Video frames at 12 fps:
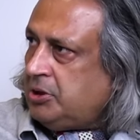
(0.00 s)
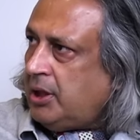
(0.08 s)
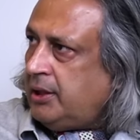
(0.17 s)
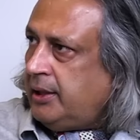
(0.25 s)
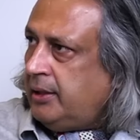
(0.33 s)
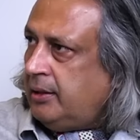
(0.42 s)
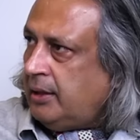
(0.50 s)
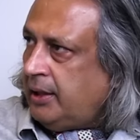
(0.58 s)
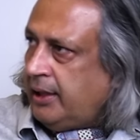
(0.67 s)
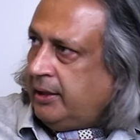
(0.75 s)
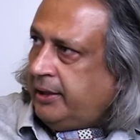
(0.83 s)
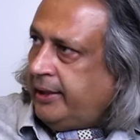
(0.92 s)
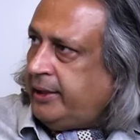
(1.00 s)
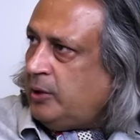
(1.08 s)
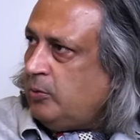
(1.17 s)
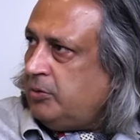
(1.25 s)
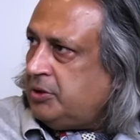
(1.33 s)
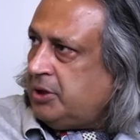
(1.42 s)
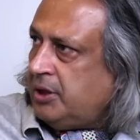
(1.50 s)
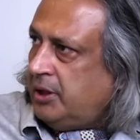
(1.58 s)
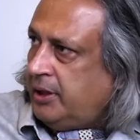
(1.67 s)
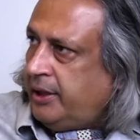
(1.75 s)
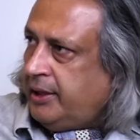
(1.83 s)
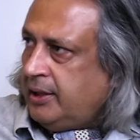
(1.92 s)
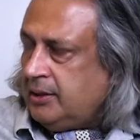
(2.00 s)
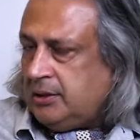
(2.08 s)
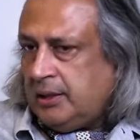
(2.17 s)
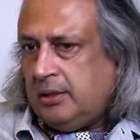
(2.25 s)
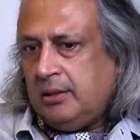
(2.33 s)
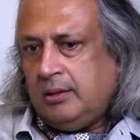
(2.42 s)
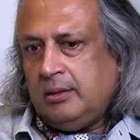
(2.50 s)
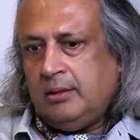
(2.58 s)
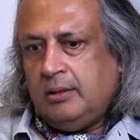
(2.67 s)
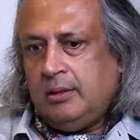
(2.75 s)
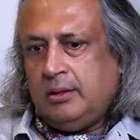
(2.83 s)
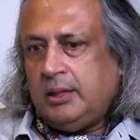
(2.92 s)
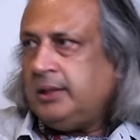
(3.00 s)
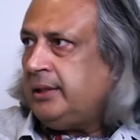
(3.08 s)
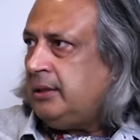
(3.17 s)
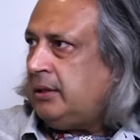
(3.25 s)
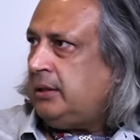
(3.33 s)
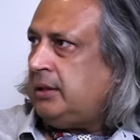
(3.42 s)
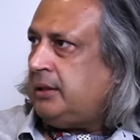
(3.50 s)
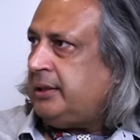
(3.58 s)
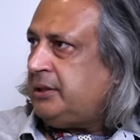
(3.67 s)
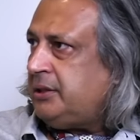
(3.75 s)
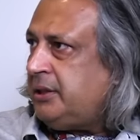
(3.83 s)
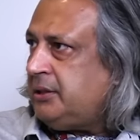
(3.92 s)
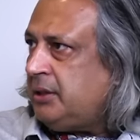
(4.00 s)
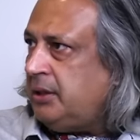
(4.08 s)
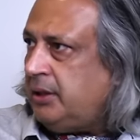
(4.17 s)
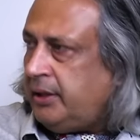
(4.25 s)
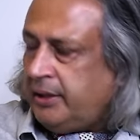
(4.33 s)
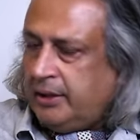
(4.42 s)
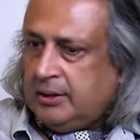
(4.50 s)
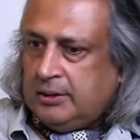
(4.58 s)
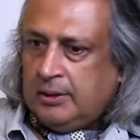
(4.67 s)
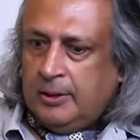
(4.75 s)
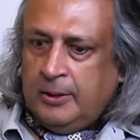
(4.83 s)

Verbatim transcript: started again taking over certain areas and contesting certain areas.